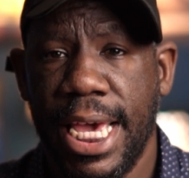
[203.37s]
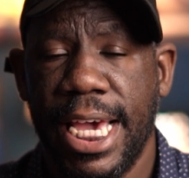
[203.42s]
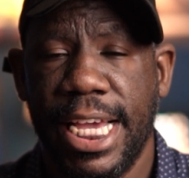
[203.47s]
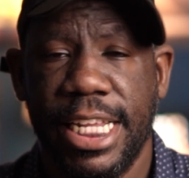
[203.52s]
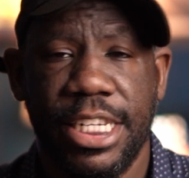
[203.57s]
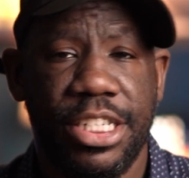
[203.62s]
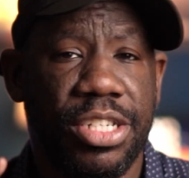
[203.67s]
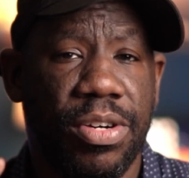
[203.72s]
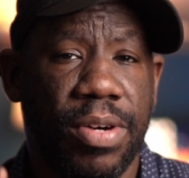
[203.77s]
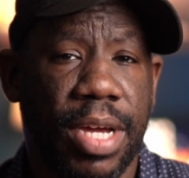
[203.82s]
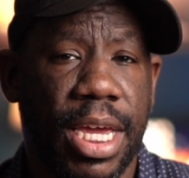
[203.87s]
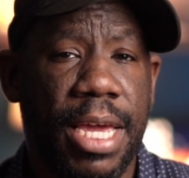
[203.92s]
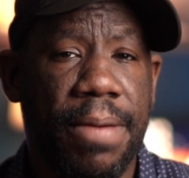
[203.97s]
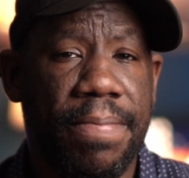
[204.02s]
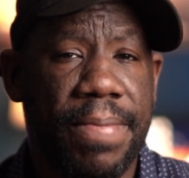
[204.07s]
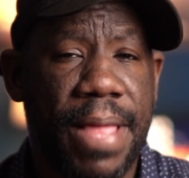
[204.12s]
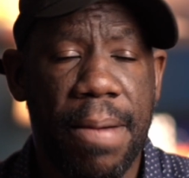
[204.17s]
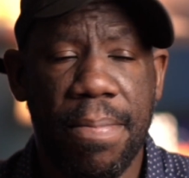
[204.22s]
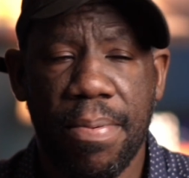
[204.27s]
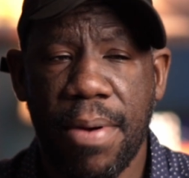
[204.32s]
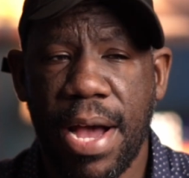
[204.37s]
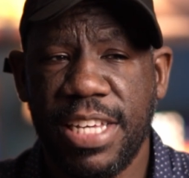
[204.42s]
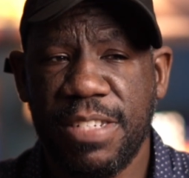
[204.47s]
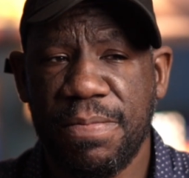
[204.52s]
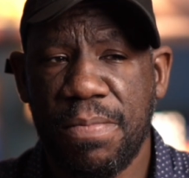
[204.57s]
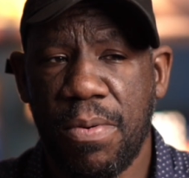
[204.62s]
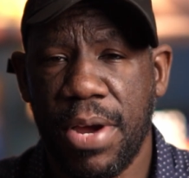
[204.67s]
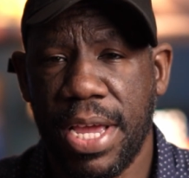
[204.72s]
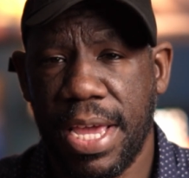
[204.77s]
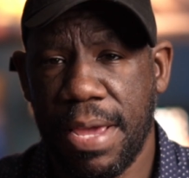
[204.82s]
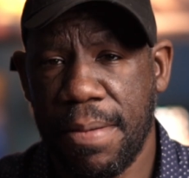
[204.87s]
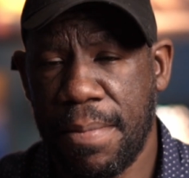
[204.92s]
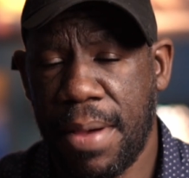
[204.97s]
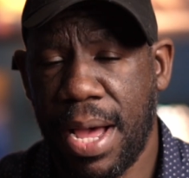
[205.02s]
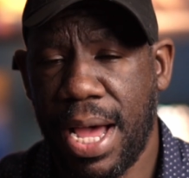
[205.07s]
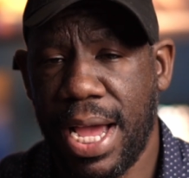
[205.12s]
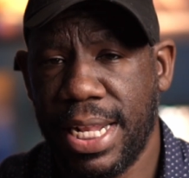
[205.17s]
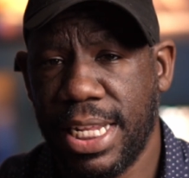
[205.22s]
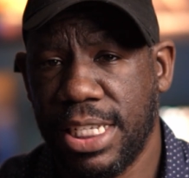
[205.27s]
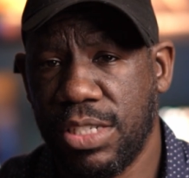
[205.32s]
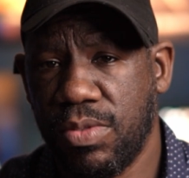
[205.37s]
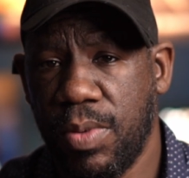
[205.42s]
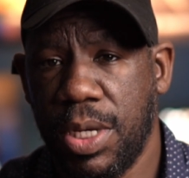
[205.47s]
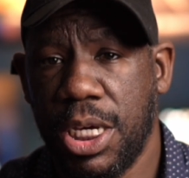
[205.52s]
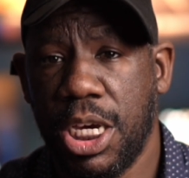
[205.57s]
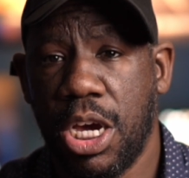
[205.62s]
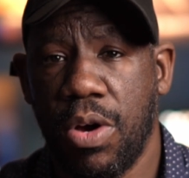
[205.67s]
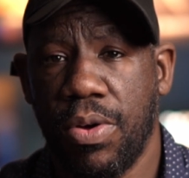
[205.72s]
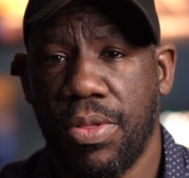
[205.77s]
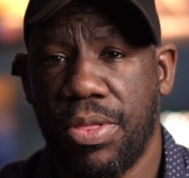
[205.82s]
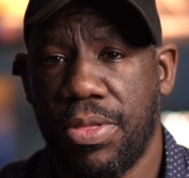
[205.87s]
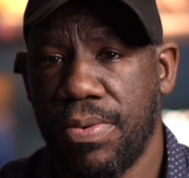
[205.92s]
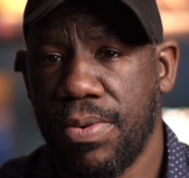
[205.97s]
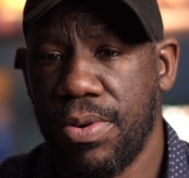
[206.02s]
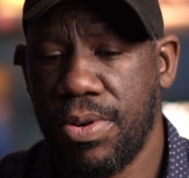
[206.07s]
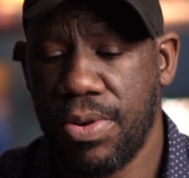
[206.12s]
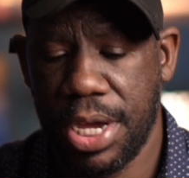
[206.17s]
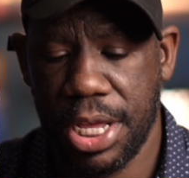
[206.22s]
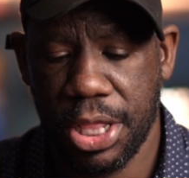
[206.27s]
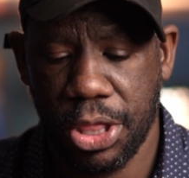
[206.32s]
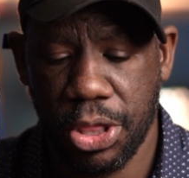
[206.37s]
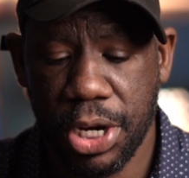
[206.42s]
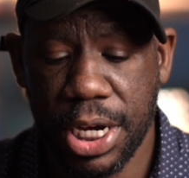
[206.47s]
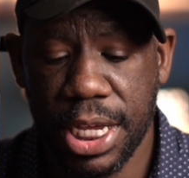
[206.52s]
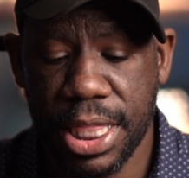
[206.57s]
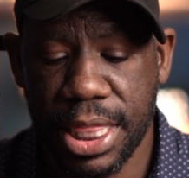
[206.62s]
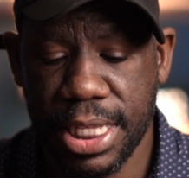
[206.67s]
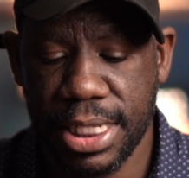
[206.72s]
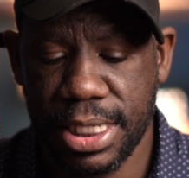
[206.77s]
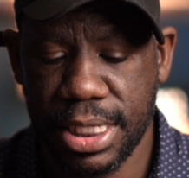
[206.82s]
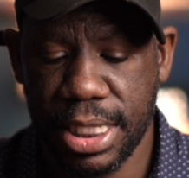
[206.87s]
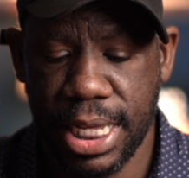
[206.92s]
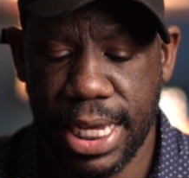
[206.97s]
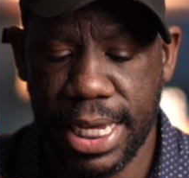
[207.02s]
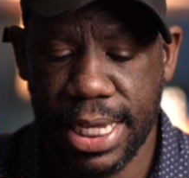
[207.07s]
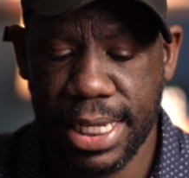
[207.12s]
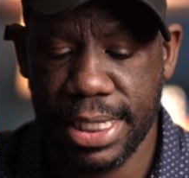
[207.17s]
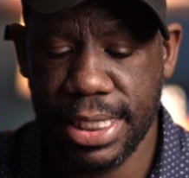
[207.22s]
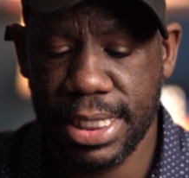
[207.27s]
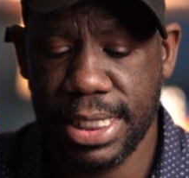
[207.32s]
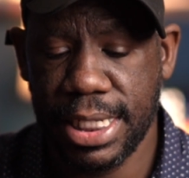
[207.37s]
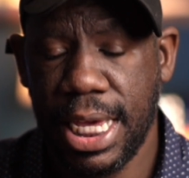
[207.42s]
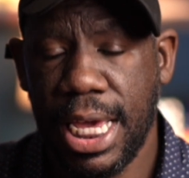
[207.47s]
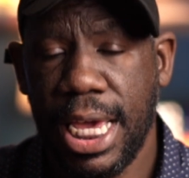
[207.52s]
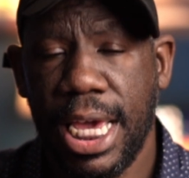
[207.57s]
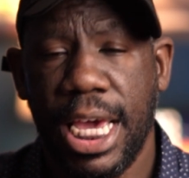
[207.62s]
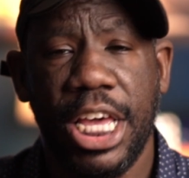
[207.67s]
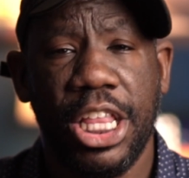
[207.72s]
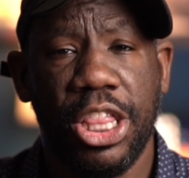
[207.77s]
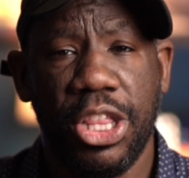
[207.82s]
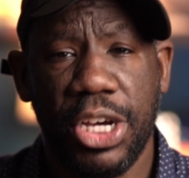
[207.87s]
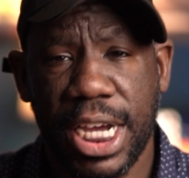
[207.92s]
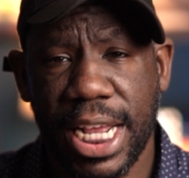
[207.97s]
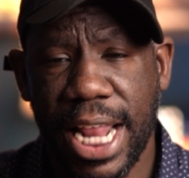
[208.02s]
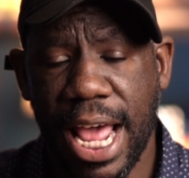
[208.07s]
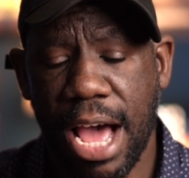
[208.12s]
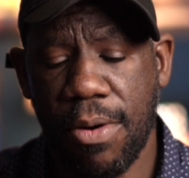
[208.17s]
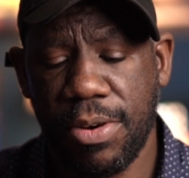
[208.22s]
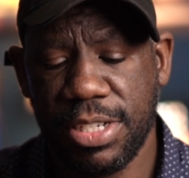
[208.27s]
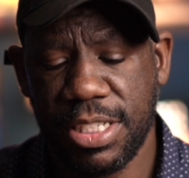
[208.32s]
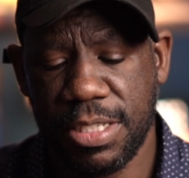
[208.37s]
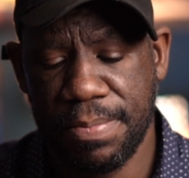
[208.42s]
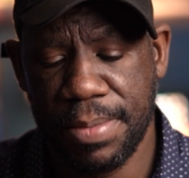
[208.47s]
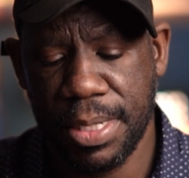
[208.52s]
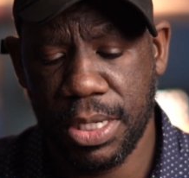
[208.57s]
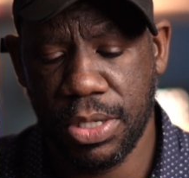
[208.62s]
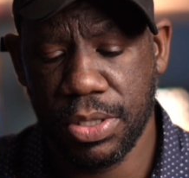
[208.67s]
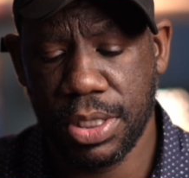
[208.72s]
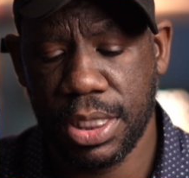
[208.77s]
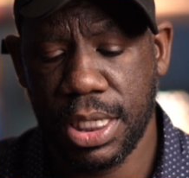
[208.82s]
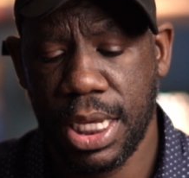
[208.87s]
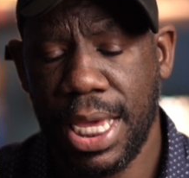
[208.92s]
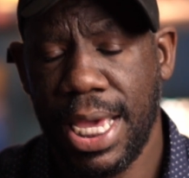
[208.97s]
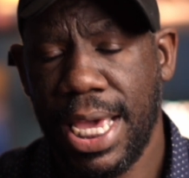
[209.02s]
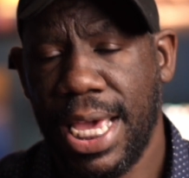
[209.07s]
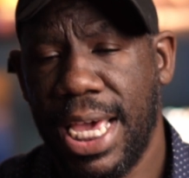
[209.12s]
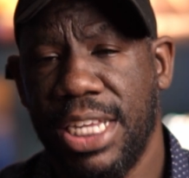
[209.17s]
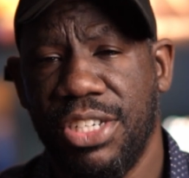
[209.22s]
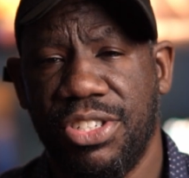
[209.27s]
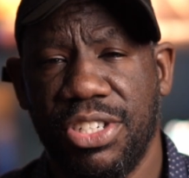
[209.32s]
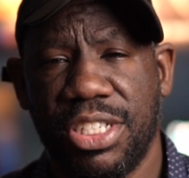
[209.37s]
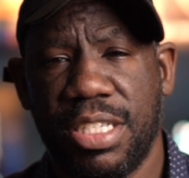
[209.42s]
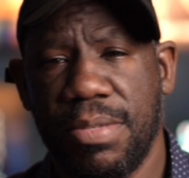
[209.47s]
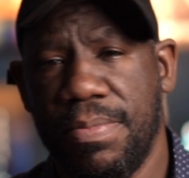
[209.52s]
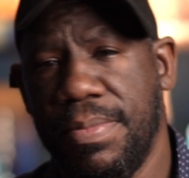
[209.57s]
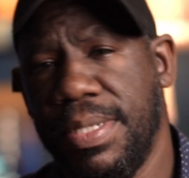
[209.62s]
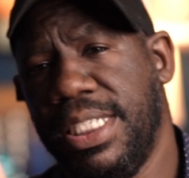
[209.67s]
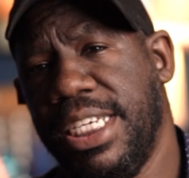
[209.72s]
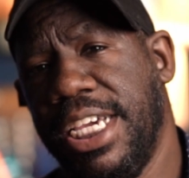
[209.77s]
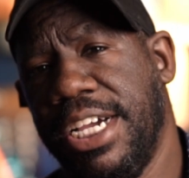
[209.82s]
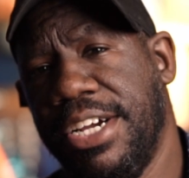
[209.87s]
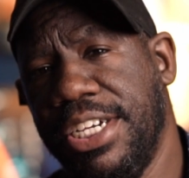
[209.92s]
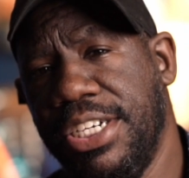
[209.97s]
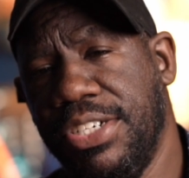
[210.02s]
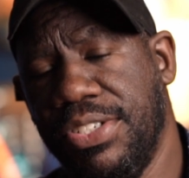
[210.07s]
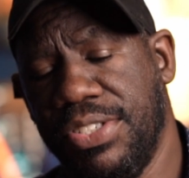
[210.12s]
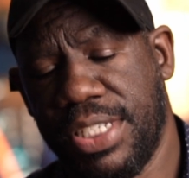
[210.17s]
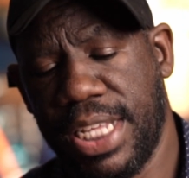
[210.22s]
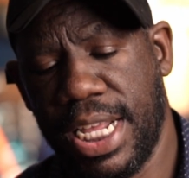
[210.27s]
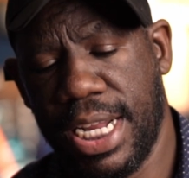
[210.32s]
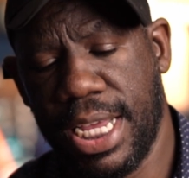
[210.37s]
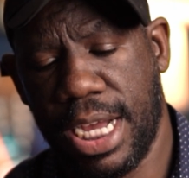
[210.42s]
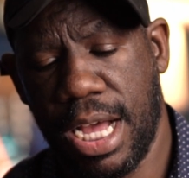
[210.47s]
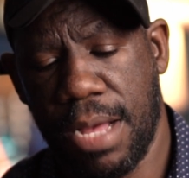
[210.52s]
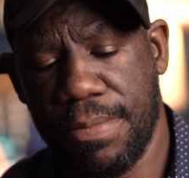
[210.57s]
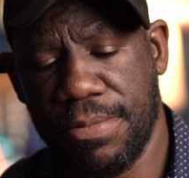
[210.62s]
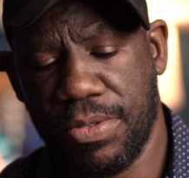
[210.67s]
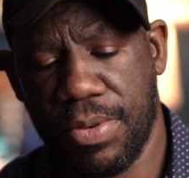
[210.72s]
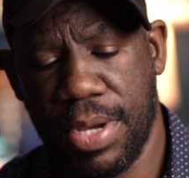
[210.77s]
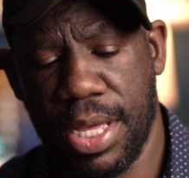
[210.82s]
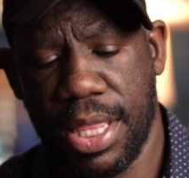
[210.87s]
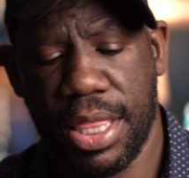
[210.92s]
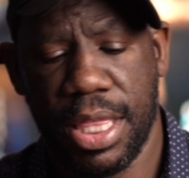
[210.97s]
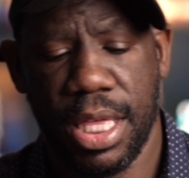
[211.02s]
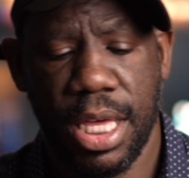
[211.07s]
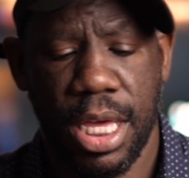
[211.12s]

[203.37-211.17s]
And so keep that price point in mind as we go through and look at this lens and look at how it's built and just the materials that it comes with.